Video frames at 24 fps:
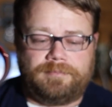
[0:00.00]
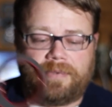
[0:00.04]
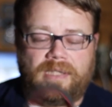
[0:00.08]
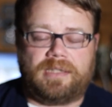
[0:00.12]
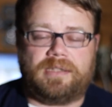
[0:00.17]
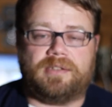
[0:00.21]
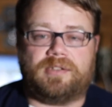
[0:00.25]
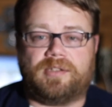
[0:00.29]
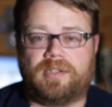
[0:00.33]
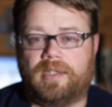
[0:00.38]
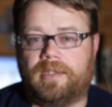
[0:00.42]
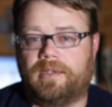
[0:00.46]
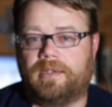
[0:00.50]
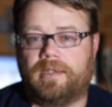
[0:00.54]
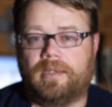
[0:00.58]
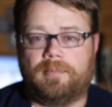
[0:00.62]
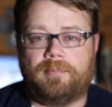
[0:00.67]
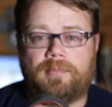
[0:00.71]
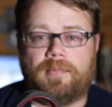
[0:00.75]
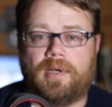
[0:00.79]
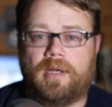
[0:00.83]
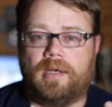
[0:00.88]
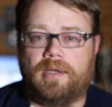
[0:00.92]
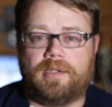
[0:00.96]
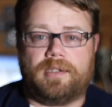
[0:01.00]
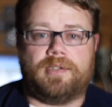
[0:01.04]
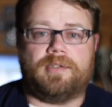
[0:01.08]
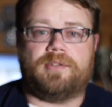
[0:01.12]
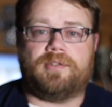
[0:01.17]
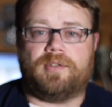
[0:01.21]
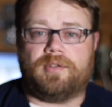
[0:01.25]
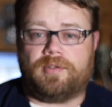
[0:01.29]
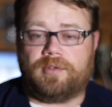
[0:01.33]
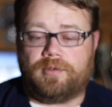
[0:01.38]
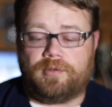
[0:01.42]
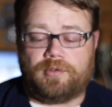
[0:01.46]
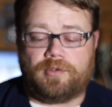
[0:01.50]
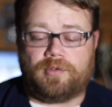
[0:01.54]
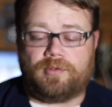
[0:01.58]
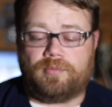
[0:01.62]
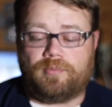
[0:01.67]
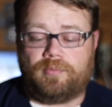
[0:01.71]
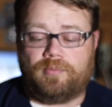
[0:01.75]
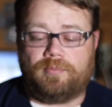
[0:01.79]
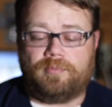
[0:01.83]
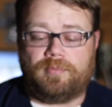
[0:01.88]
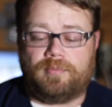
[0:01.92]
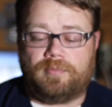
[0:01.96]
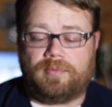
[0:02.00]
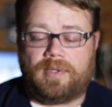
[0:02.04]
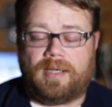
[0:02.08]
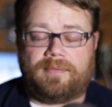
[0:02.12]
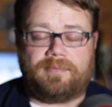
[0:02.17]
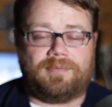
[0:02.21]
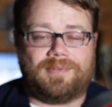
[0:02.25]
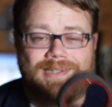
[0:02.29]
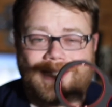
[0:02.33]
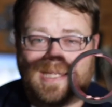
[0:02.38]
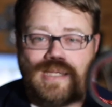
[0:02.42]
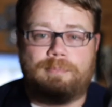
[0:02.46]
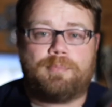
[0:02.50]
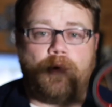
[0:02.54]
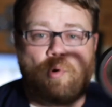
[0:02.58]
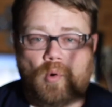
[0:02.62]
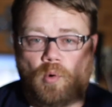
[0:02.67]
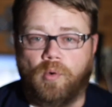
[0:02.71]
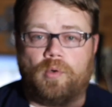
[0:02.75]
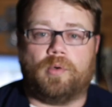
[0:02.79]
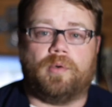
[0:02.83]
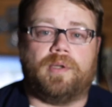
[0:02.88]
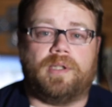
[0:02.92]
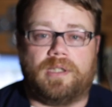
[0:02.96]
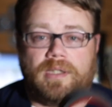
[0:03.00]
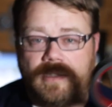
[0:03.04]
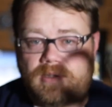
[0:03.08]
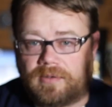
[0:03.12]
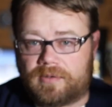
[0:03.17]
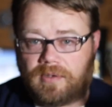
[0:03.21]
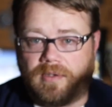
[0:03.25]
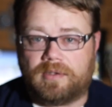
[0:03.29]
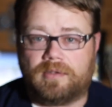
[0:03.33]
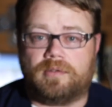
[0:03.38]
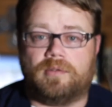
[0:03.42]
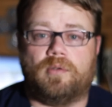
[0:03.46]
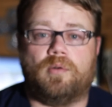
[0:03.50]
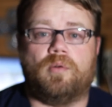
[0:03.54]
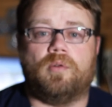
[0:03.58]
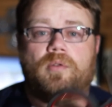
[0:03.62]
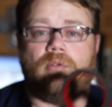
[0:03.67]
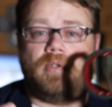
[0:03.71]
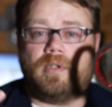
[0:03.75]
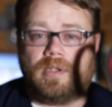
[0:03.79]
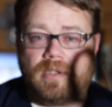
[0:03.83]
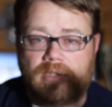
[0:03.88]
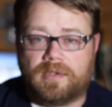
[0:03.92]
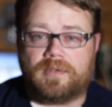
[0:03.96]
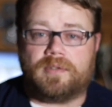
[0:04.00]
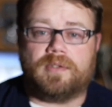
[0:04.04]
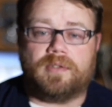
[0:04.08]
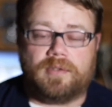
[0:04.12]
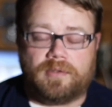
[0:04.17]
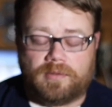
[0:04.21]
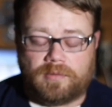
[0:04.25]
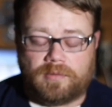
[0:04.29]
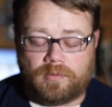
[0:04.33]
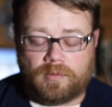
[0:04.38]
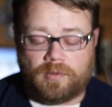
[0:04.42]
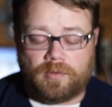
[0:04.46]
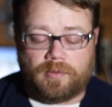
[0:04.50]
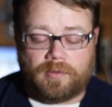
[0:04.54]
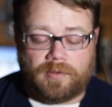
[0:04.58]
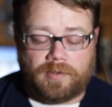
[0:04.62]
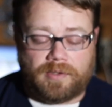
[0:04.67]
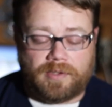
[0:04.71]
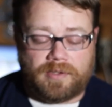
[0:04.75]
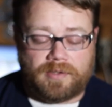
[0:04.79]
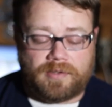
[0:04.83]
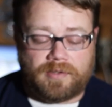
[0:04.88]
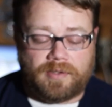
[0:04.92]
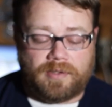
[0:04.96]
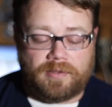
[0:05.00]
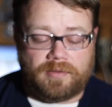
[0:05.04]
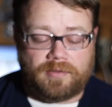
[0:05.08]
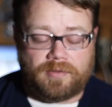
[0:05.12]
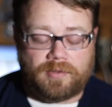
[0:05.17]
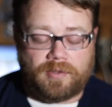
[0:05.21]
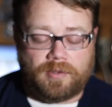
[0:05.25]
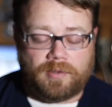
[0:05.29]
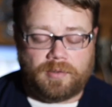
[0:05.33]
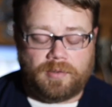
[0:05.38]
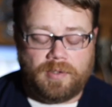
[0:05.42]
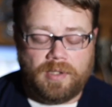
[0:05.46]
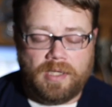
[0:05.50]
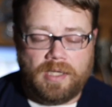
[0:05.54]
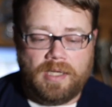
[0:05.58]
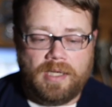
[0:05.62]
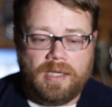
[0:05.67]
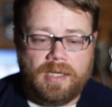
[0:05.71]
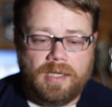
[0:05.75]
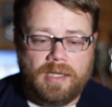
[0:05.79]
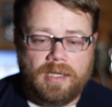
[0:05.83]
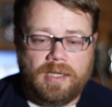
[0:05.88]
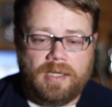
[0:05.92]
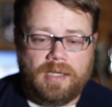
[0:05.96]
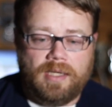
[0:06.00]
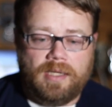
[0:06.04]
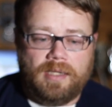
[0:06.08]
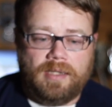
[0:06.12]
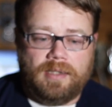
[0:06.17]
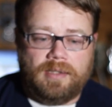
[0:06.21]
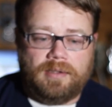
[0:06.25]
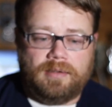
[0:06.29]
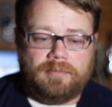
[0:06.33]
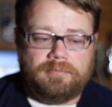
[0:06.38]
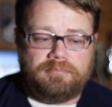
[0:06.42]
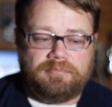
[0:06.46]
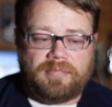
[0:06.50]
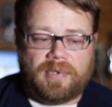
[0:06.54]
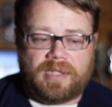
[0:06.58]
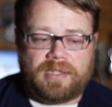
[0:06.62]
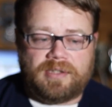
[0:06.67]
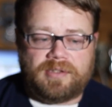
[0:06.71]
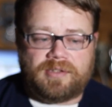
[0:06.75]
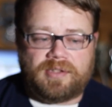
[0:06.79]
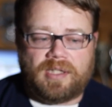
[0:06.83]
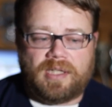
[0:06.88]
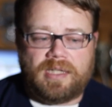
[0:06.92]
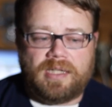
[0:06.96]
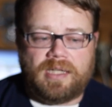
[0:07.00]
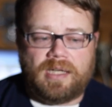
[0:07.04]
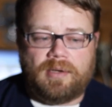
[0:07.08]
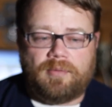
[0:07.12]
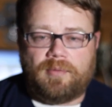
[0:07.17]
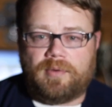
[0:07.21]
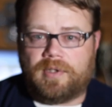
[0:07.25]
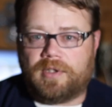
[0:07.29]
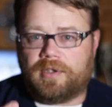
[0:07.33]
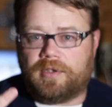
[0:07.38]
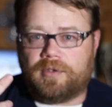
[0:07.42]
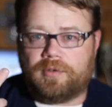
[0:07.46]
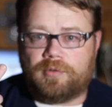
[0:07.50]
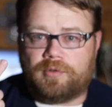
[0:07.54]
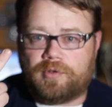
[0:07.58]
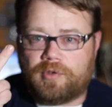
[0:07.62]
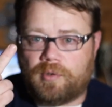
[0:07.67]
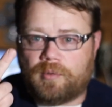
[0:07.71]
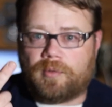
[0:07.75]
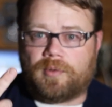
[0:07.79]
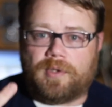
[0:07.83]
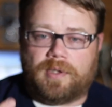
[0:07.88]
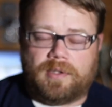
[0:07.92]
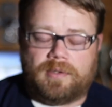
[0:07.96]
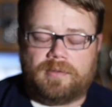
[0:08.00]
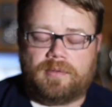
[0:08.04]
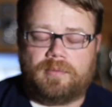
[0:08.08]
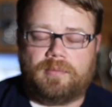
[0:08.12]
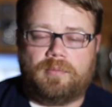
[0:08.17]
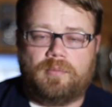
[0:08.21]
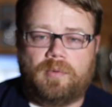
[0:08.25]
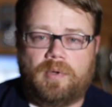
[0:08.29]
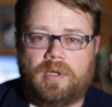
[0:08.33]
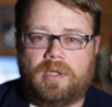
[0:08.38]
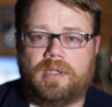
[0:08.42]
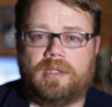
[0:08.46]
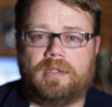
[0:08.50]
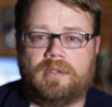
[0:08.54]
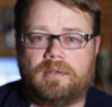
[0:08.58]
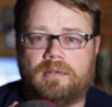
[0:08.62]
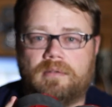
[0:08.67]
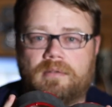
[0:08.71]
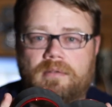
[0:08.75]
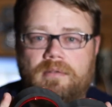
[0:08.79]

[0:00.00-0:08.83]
I decided I'm not going to sit there and just have to keep ordering these things and ordering these things and ordering these things. So I decided I wanted to do 2 things. One,